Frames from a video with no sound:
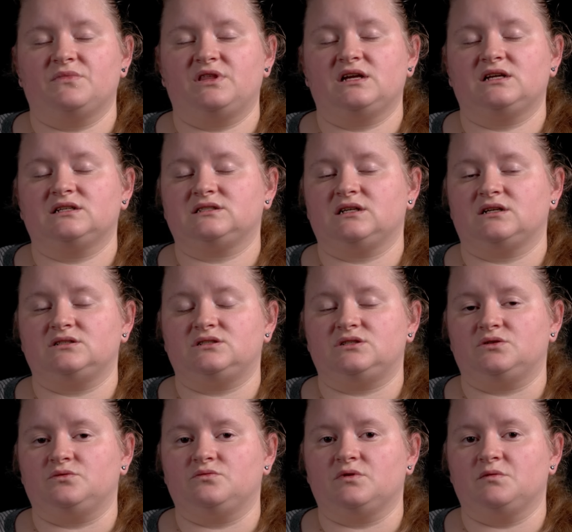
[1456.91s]
things I
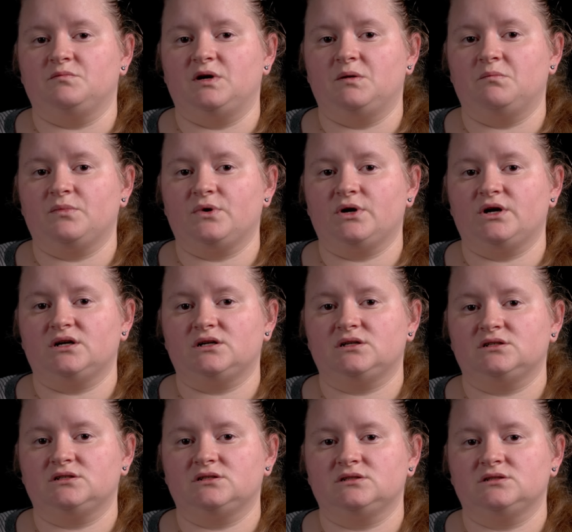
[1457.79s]
do
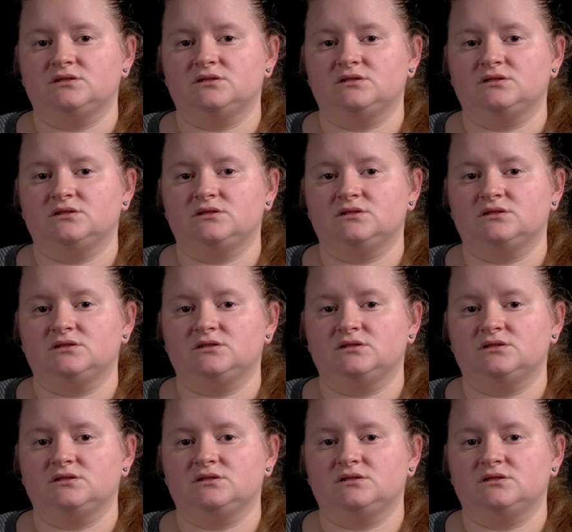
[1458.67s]
remember,